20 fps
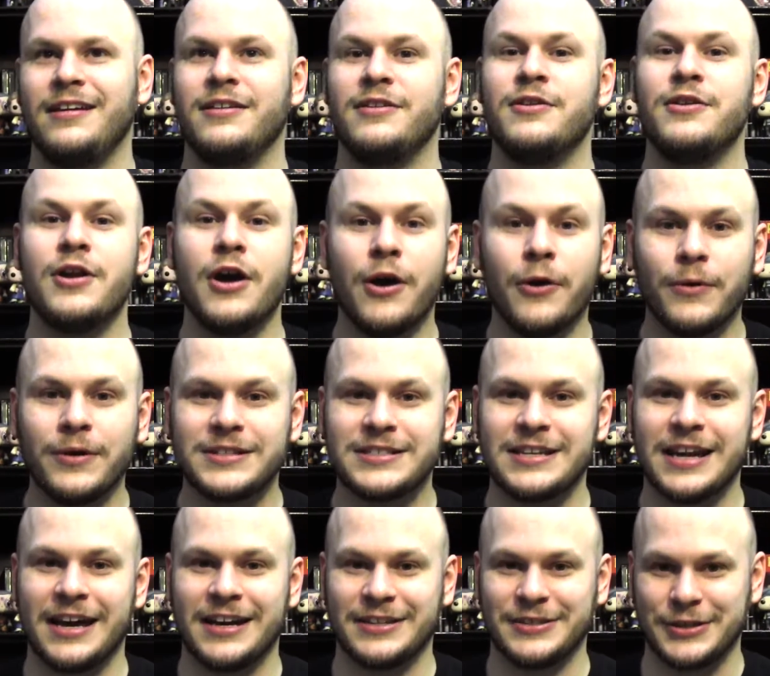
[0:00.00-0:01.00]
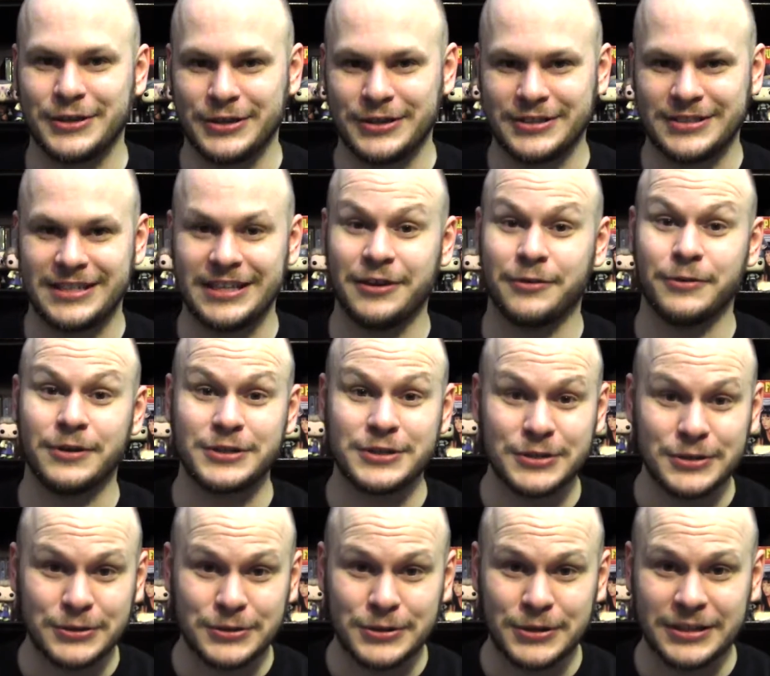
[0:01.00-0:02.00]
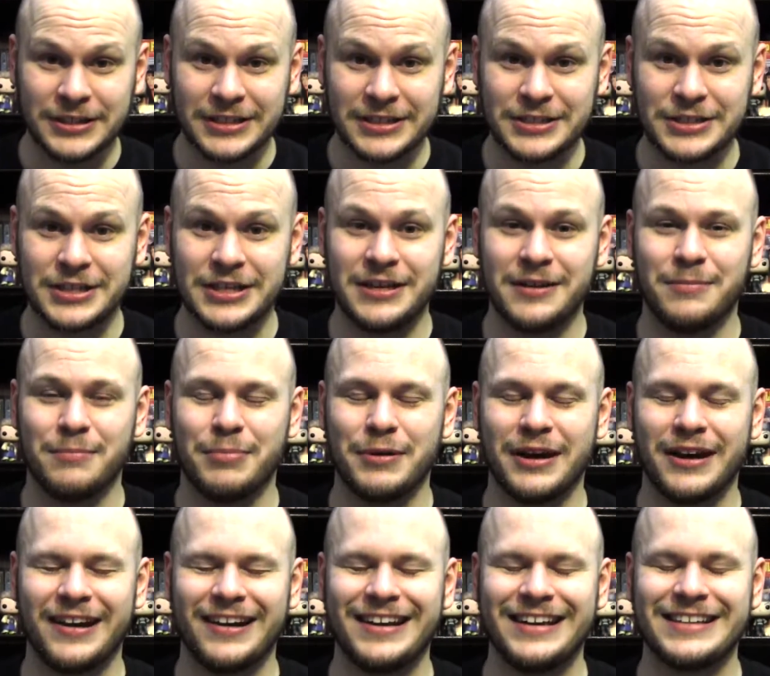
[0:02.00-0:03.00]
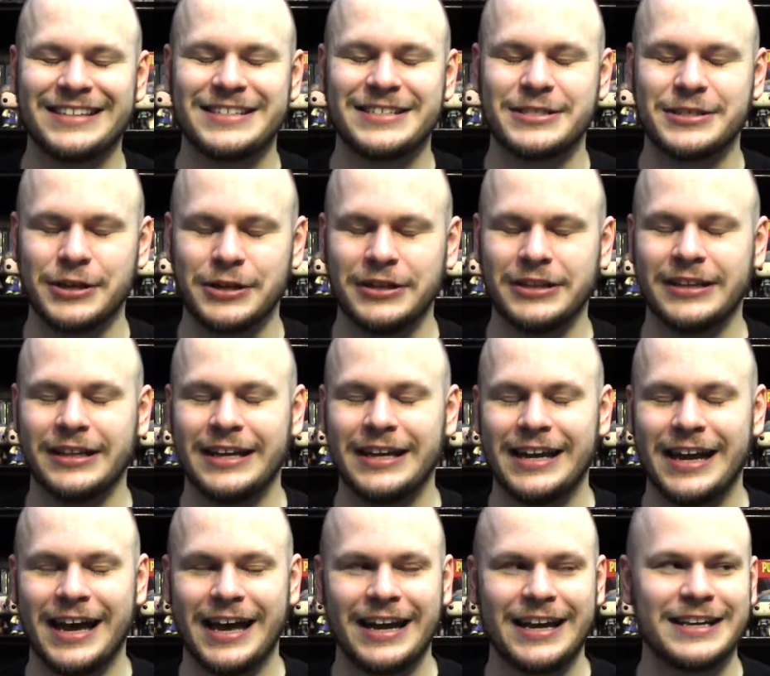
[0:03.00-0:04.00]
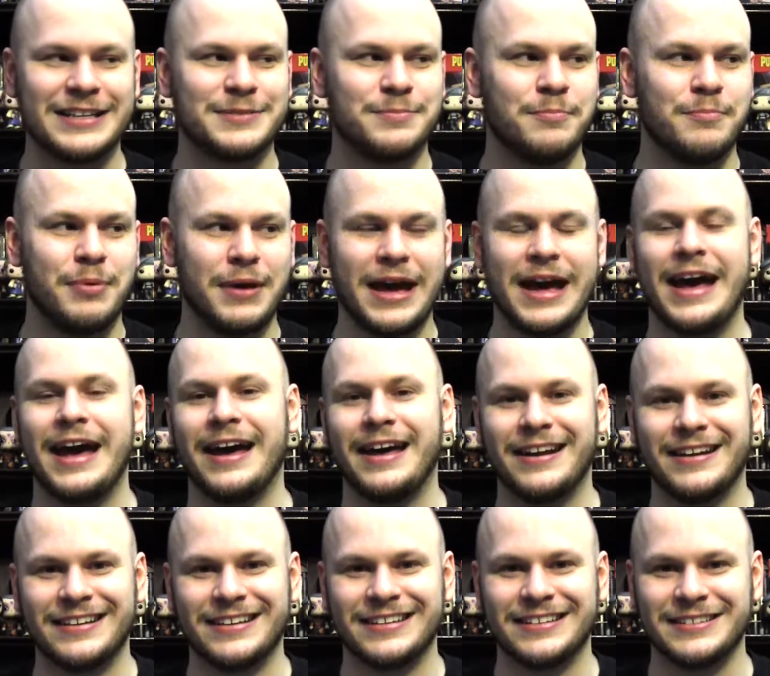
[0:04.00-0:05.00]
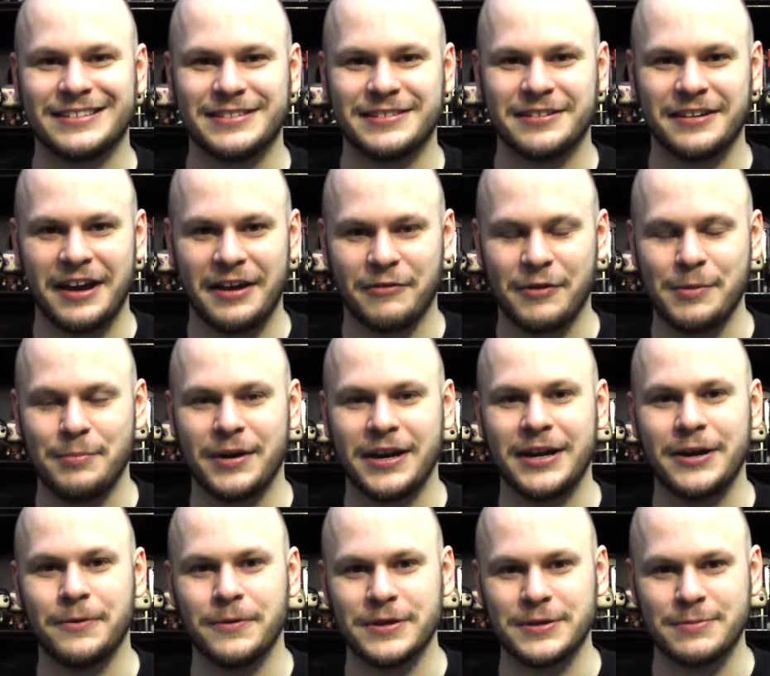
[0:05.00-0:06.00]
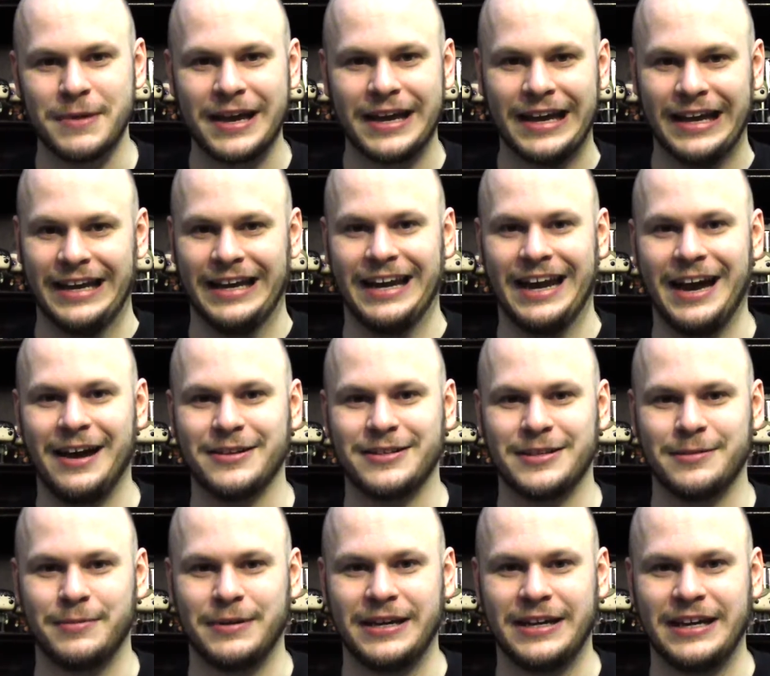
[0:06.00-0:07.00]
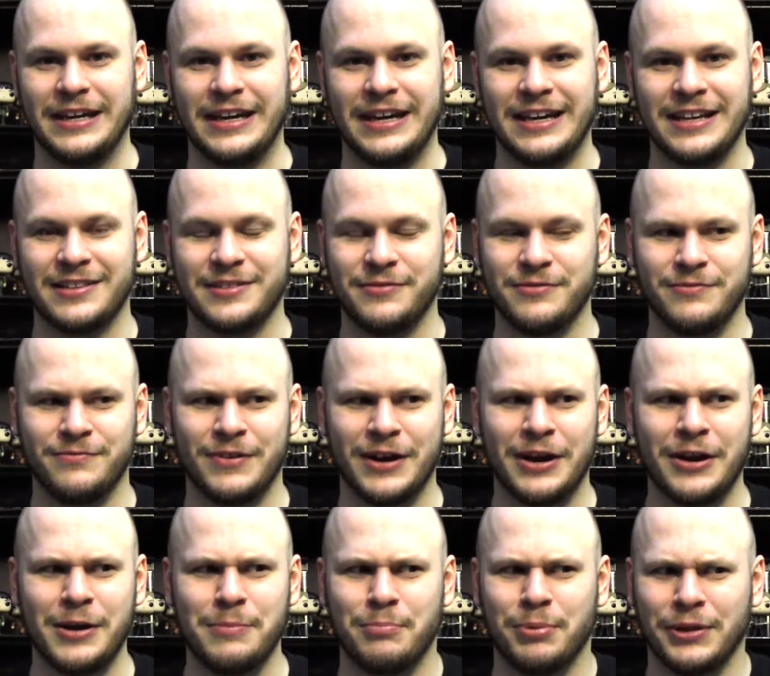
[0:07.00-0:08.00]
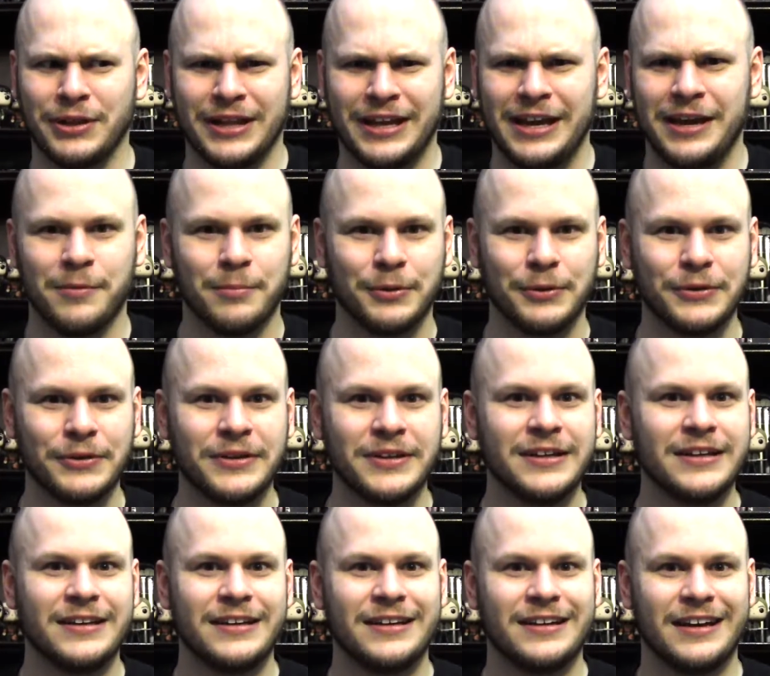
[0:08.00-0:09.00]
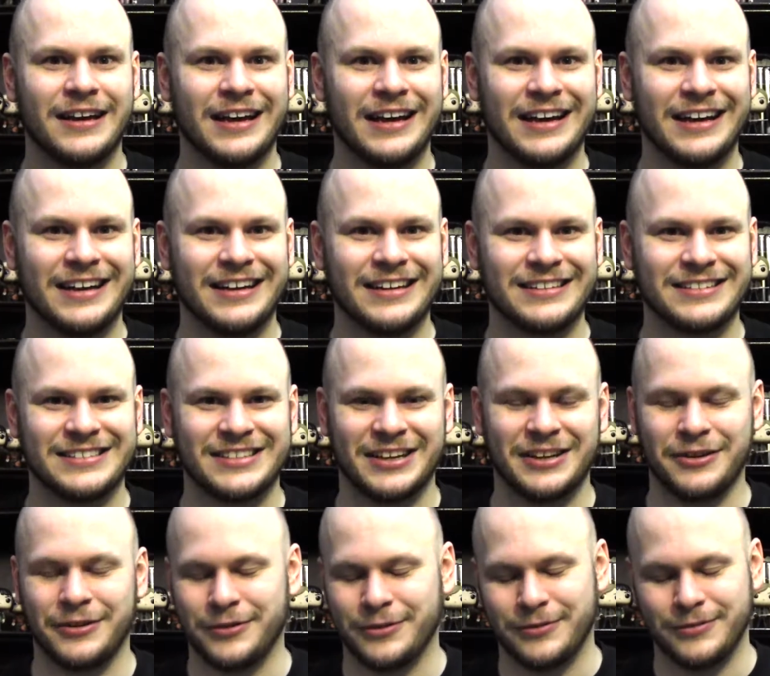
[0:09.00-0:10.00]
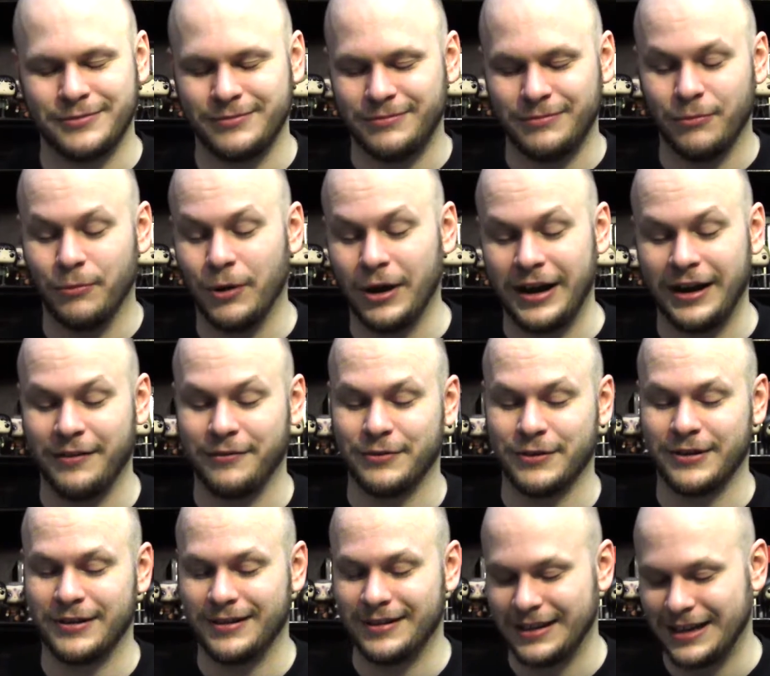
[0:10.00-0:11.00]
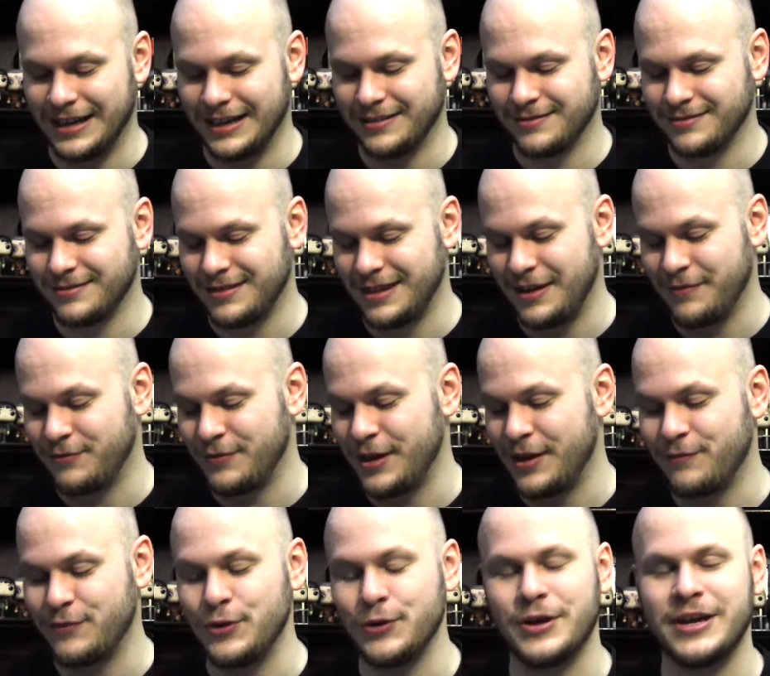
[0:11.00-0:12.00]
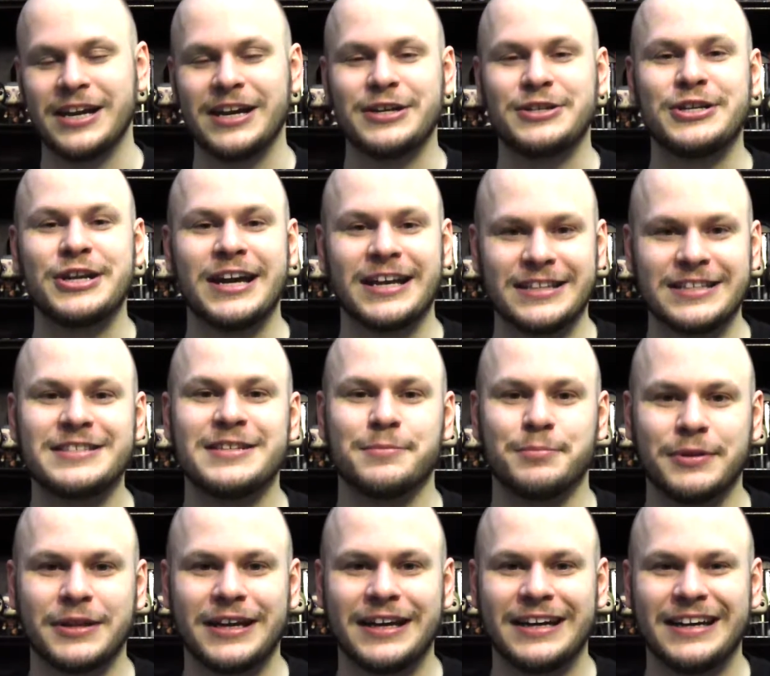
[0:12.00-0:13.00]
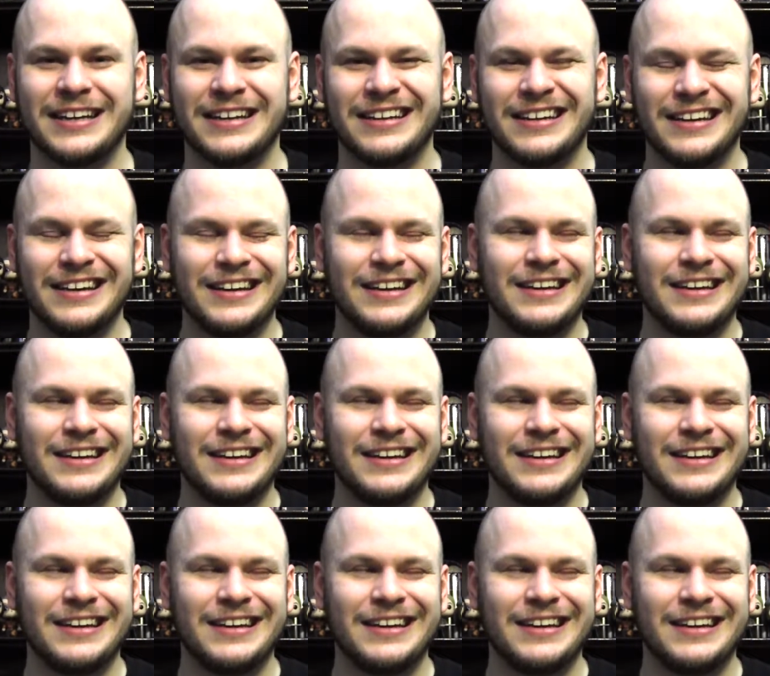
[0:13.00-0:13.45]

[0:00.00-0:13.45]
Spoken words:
no, it's not as good as the original trilogy, but it's certainly not as bad as everybody was making it out to be. It's very playable, so whatever. If you get a chance to play it,